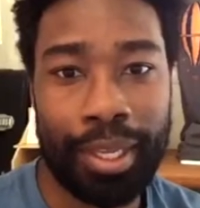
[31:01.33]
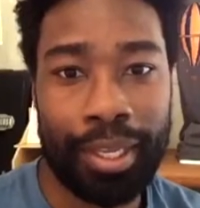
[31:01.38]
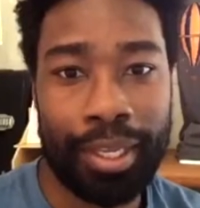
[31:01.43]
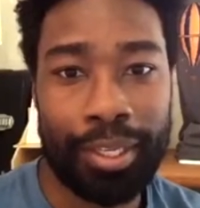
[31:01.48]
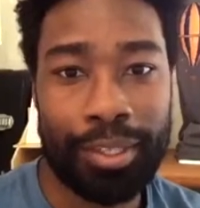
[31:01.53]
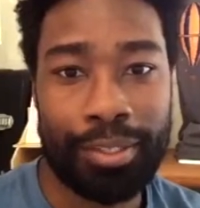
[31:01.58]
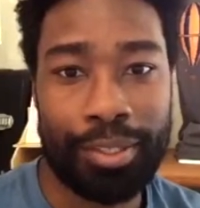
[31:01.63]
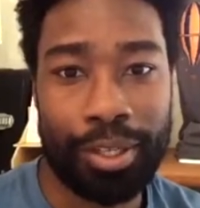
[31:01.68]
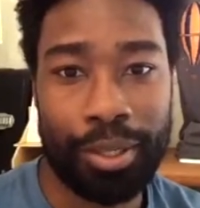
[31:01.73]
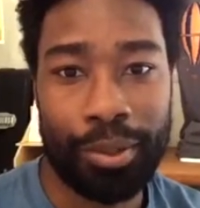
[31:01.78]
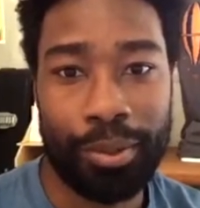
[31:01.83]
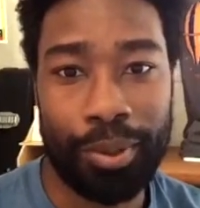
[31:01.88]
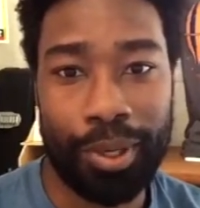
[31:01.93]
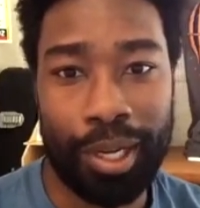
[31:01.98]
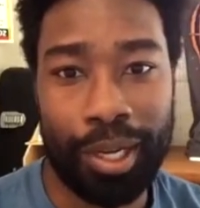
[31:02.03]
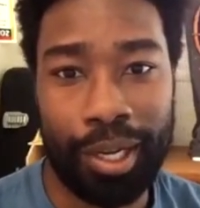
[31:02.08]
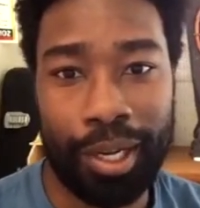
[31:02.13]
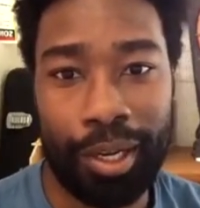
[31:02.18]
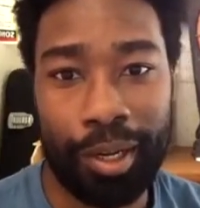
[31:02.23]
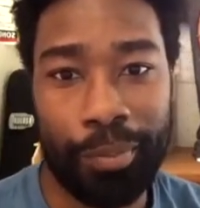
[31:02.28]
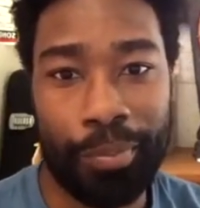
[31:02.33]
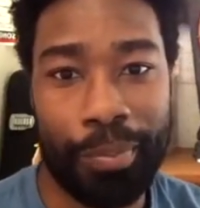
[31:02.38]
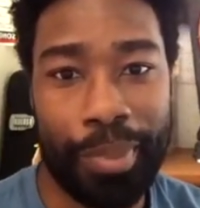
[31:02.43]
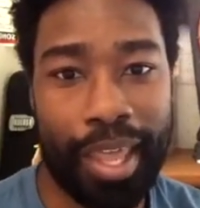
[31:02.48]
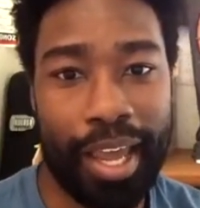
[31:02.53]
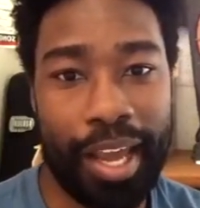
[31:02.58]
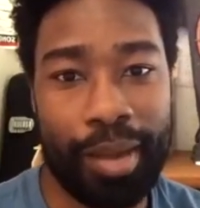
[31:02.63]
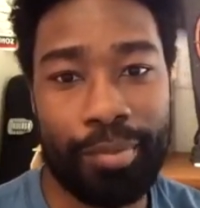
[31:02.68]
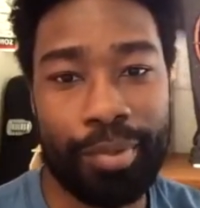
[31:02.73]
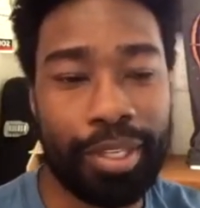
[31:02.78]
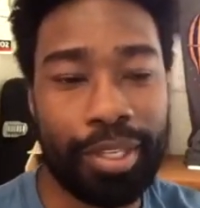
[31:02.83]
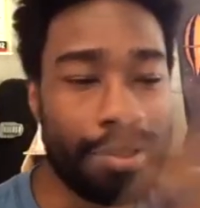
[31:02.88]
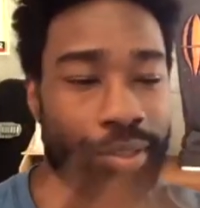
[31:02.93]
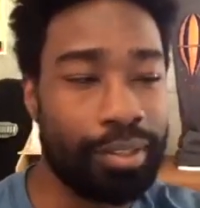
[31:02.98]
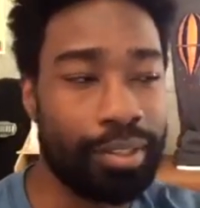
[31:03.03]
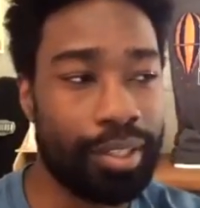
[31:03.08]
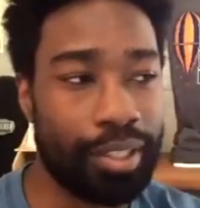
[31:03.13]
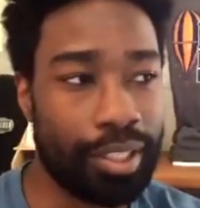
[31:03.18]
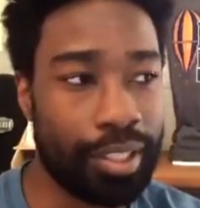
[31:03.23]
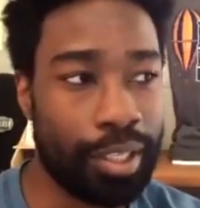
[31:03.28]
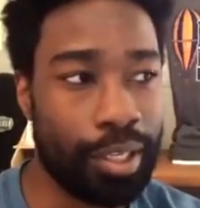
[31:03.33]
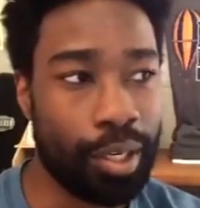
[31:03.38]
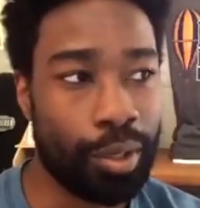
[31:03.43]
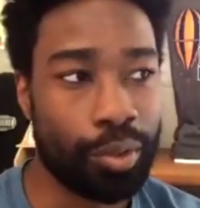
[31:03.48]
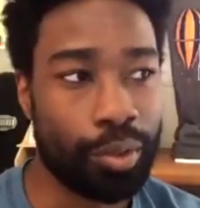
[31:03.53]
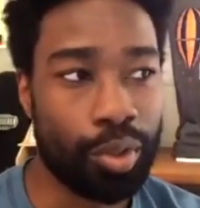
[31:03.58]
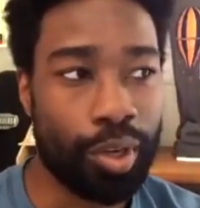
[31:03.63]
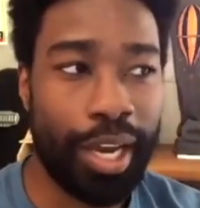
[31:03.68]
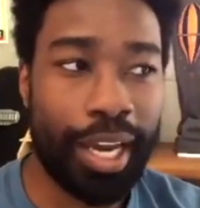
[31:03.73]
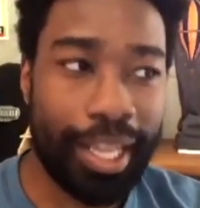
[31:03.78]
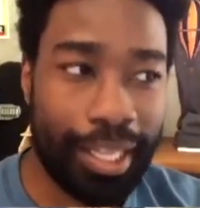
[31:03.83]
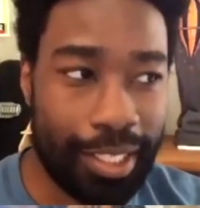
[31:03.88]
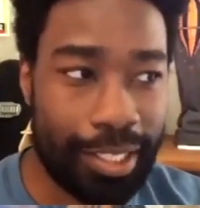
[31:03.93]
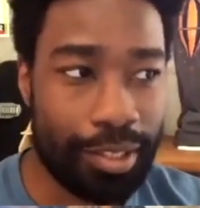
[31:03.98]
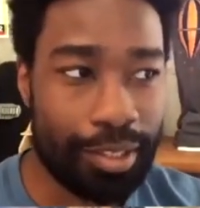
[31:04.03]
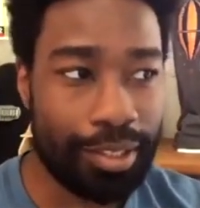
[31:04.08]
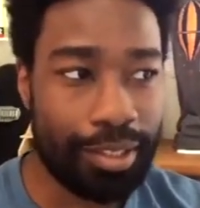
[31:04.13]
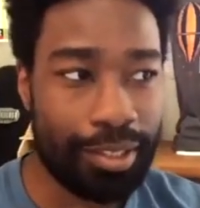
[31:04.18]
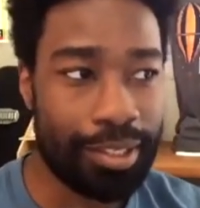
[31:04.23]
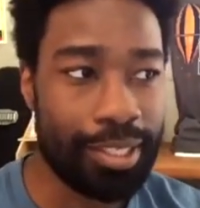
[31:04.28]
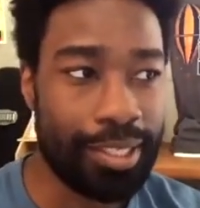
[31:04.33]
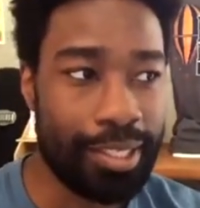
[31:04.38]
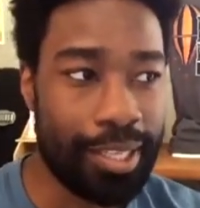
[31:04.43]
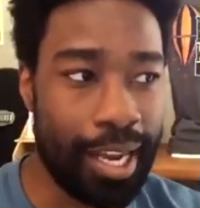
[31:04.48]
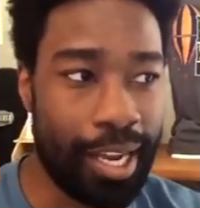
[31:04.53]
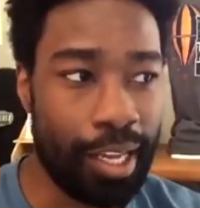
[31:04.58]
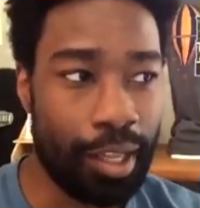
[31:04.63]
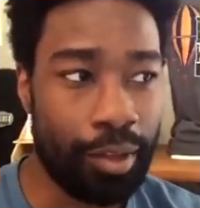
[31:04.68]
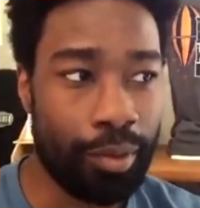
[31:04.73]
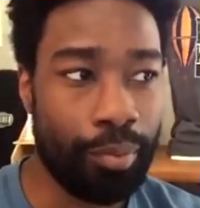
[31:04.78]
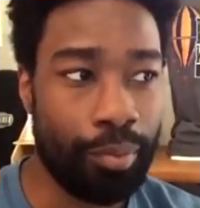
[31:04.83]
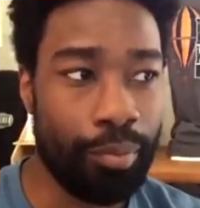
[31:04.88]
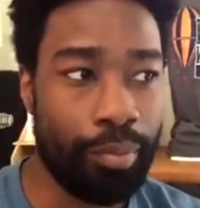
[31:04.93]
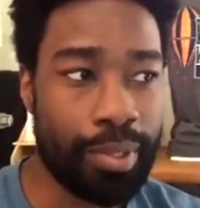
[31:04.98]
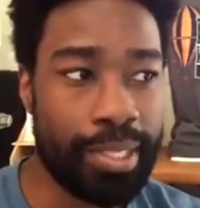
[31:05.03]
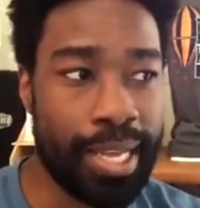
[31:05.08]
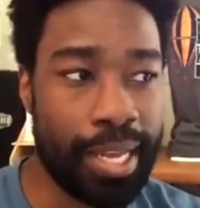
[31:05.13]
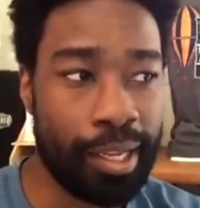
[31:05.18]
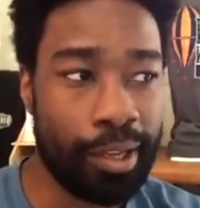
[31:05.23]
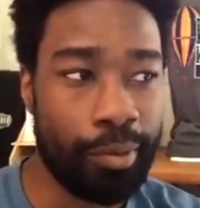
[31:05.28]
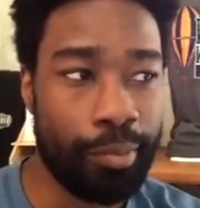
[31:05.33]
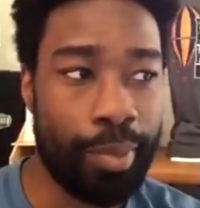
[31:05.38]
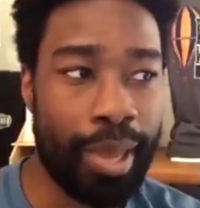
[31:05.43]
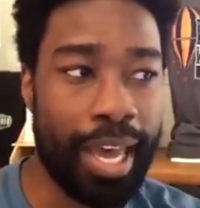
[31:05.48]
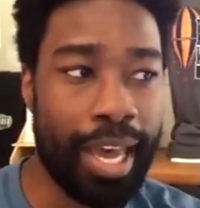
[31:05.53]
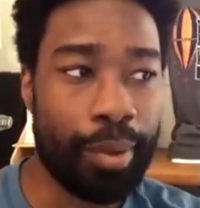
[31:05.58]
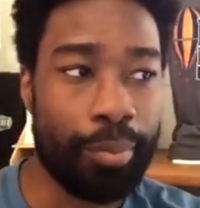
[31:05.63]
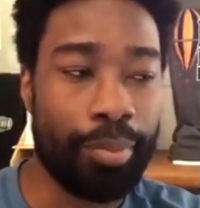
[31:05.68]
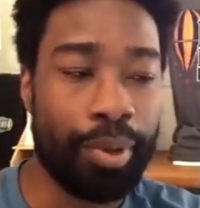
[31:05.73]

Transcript: So mm-hmm. um, I've been, you know, trying to, to dial dial back.